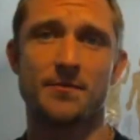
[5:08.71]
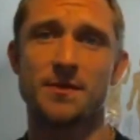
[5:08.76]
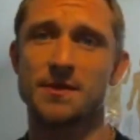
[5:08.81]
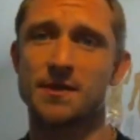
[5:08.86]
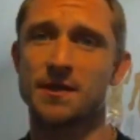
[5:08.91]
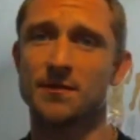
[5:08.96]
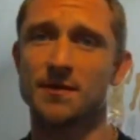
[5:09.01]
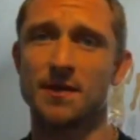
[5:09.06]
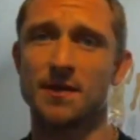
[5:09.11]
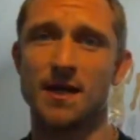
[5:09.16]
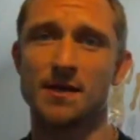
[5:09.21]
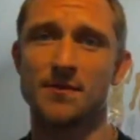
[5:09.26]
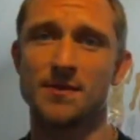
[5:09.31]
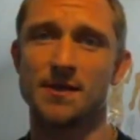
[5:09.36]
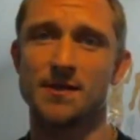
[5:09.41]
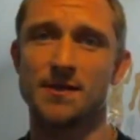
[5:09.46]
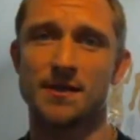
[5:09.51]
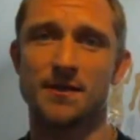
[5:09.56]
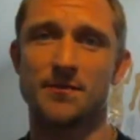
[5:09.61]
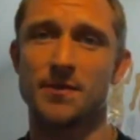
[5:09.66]
Sometimes
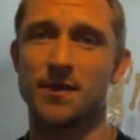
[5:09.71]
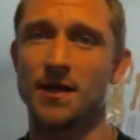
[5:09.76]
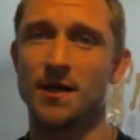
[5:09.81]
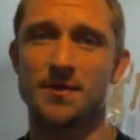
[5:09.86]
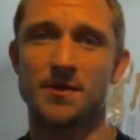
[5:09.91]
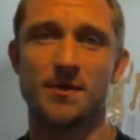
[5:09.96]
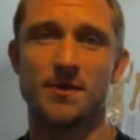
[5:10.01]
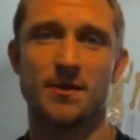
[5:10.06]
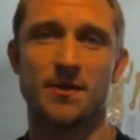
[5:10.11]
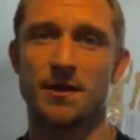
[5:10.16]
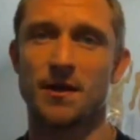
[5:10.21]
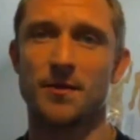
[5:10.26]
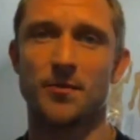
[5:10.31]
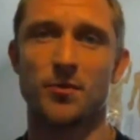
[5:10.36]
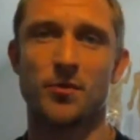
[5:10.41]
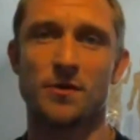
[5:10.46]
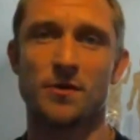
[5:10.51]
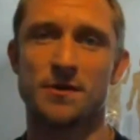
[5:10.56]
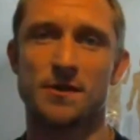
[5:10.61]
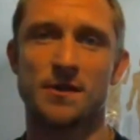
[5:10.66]
this can be
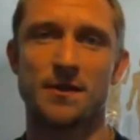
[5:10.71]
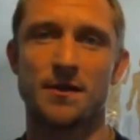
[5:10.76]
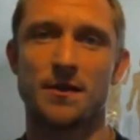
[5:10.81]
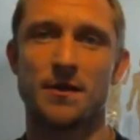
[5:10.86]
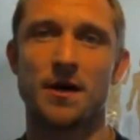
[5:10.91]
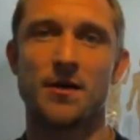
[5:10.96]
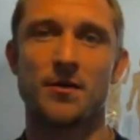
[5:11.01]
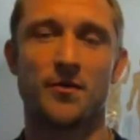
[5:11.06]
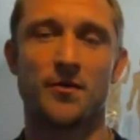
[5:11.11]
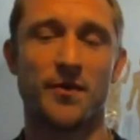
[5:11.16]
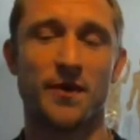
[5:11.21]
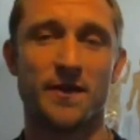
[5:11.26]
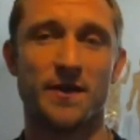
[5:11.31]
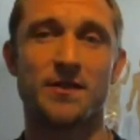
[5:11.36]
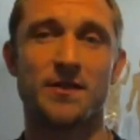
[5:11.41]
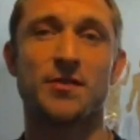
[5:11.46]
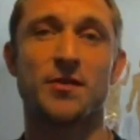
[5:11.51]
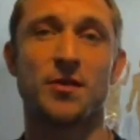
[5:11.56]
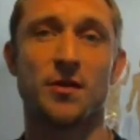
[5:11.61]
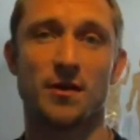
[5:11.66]
upwards, $150 to
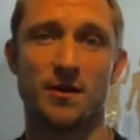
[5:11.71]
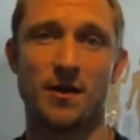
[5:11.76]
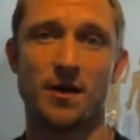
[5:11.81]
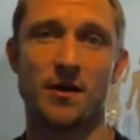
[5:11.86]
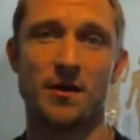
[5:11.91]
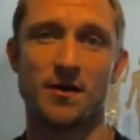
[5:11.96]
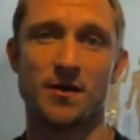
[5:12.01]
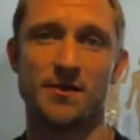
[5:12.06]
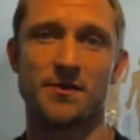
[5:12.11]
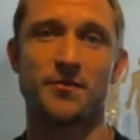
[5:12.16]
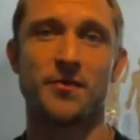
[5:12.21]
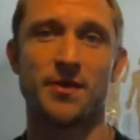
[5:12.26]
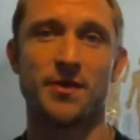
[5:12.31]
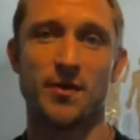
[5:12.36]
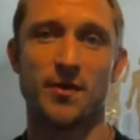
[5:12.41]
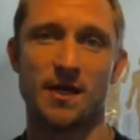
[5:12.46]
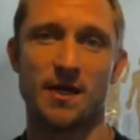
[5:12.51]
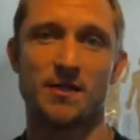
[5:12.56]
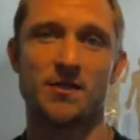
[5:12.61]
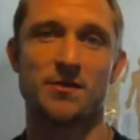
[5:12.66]
$200 if we
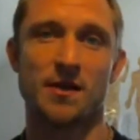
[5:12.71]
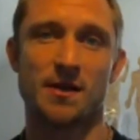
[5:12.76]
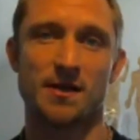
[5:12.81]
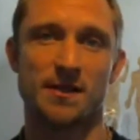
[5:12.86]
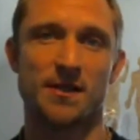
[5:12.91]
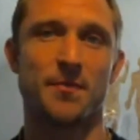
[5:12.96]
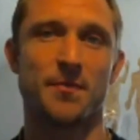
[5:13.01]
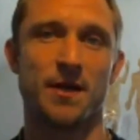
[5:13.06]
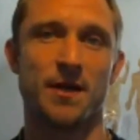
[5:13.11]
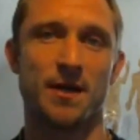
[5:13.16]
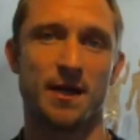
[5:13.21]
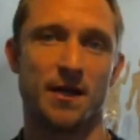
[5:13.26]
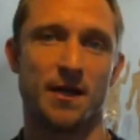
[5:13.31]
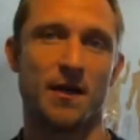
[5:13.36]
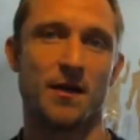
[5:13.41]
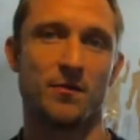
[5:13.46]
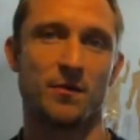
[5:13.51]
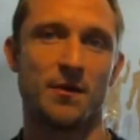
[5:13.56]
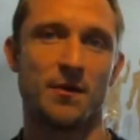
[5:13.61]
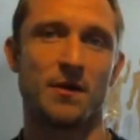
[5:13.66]
do X-rays, depending
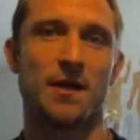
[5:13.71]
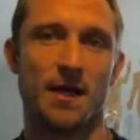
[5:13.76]
on